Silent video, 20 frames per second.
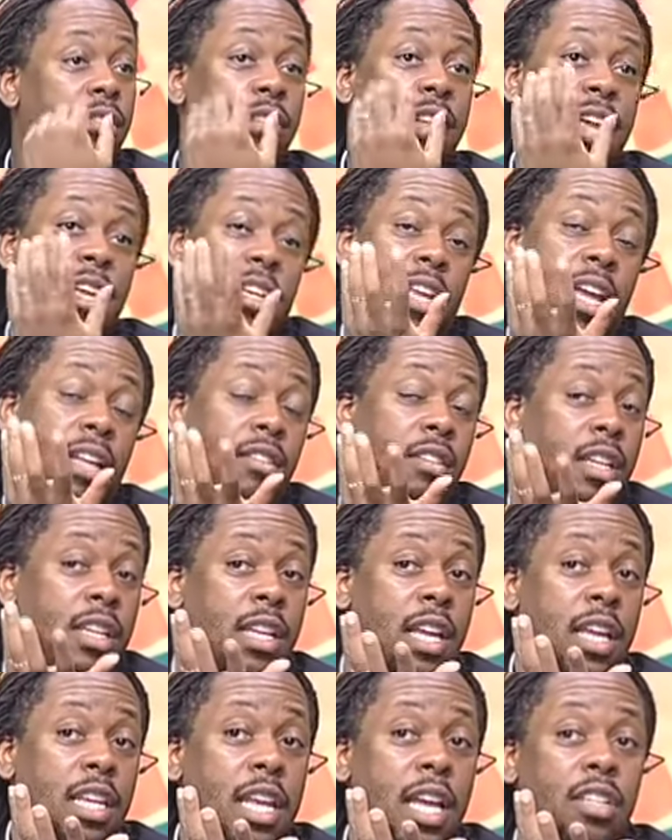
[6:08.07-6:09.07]
and, and, that, and,
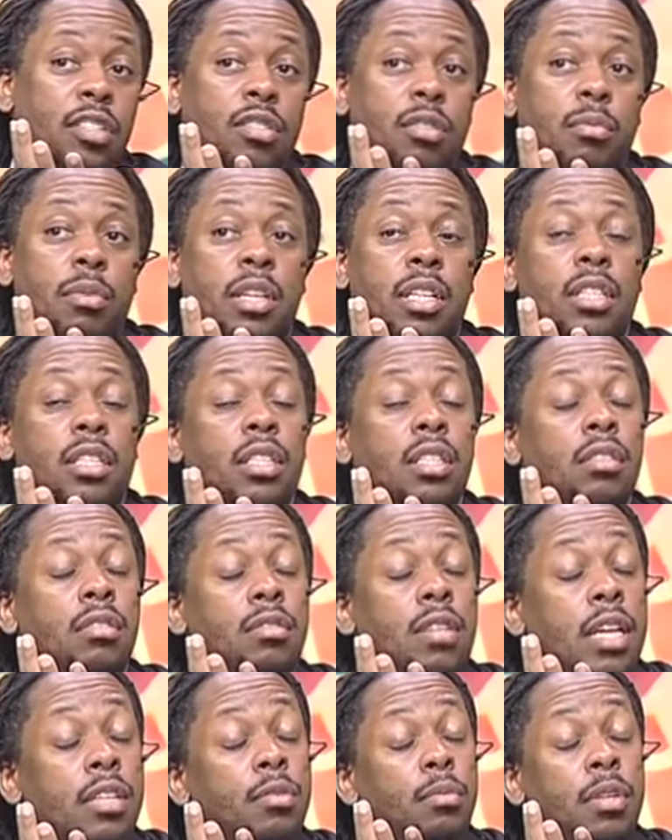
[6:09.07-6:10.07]
and that's the way it and
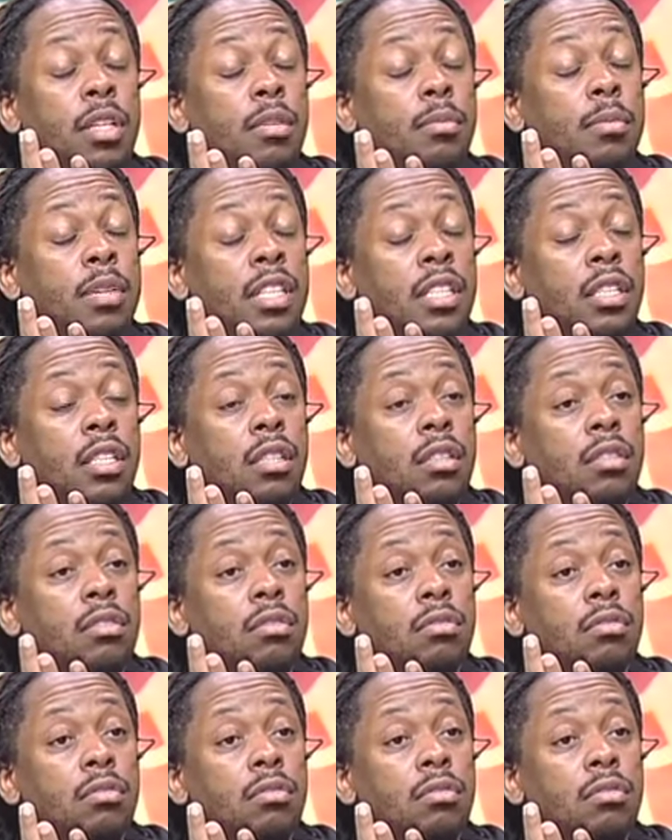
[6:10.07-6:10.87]
that's the way it may look.